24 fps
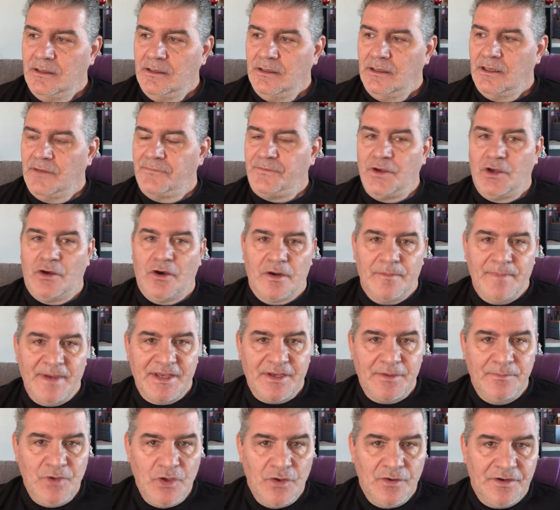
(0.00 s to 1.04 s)
If you go to my
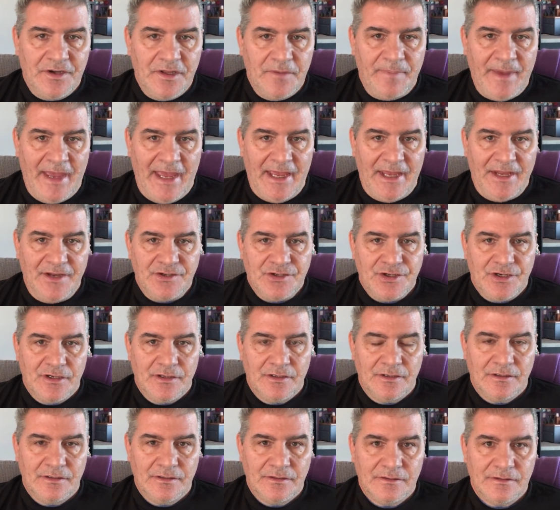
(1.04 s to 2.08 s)
community page,
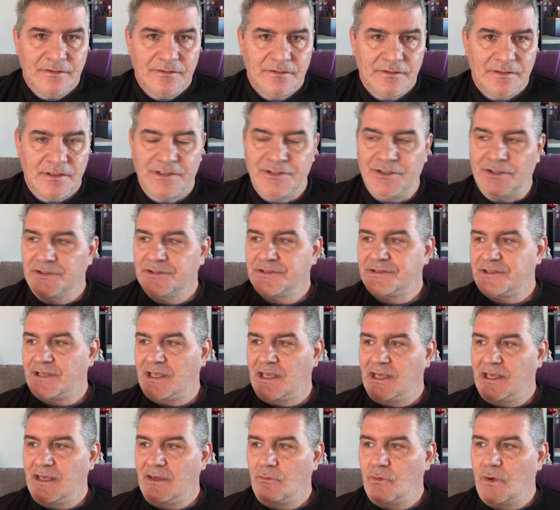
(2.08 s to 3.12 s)
you'll
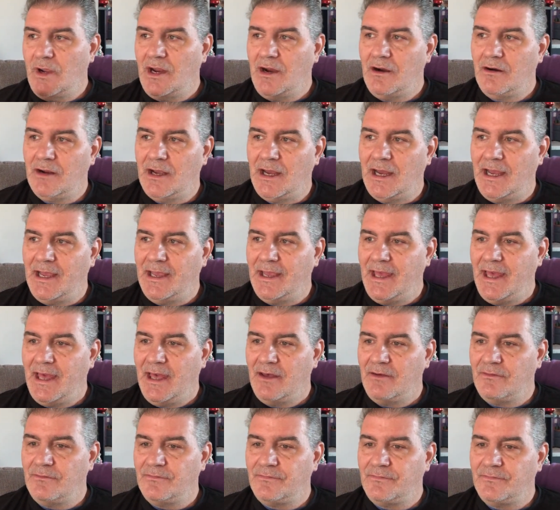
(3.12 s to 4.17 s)
see where I
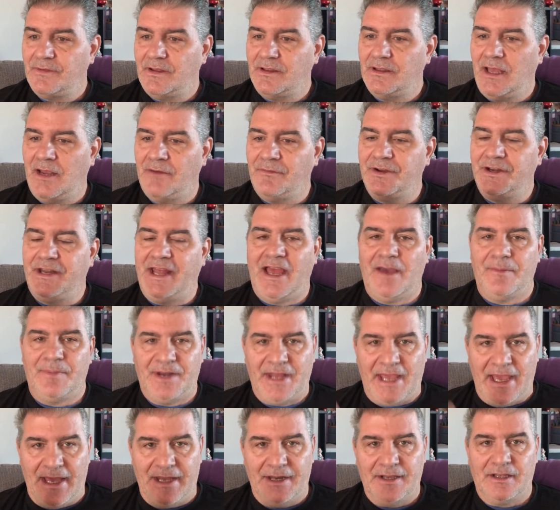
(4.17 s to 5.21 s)
have every day I've been
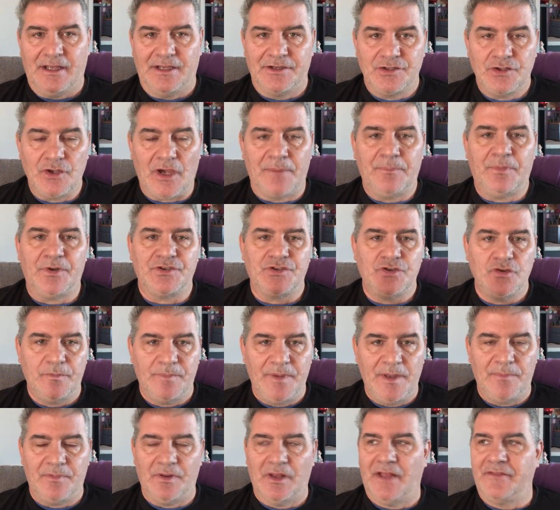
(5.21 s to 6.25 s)
adding, like I put 2
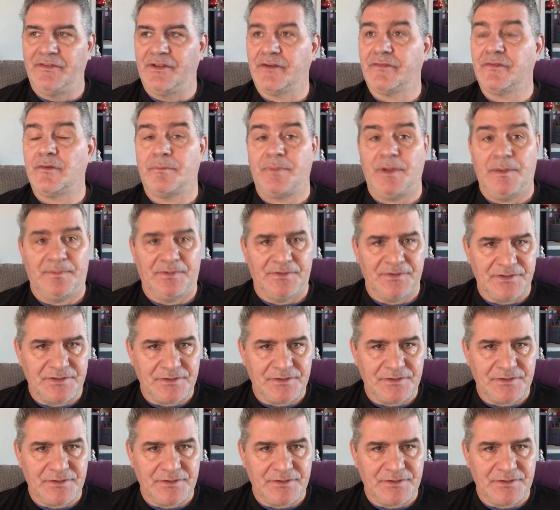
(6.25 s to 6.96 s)
people on there for people to